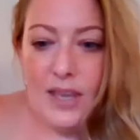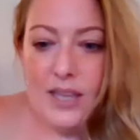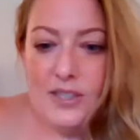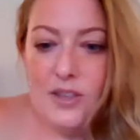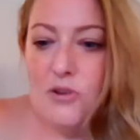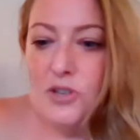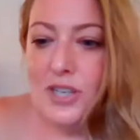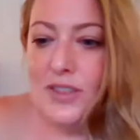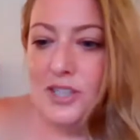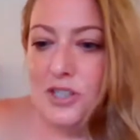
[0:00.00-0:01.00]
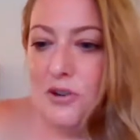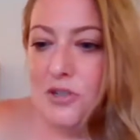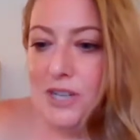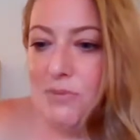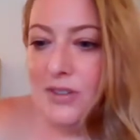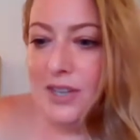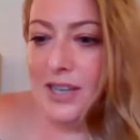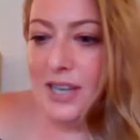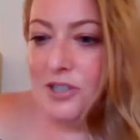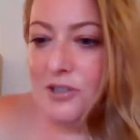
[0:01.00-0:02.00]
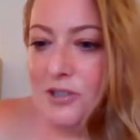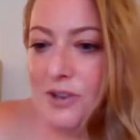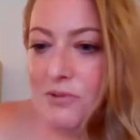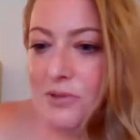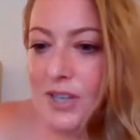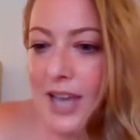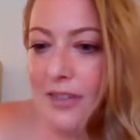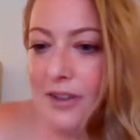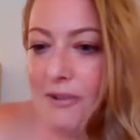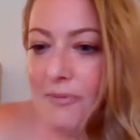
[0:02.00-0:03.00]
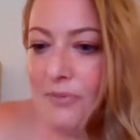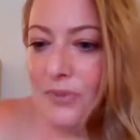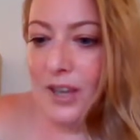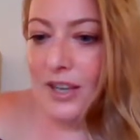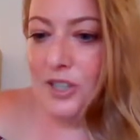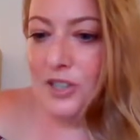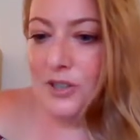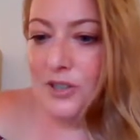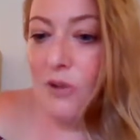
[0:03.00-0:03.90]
there's usually one that lets you do it all together, and it should.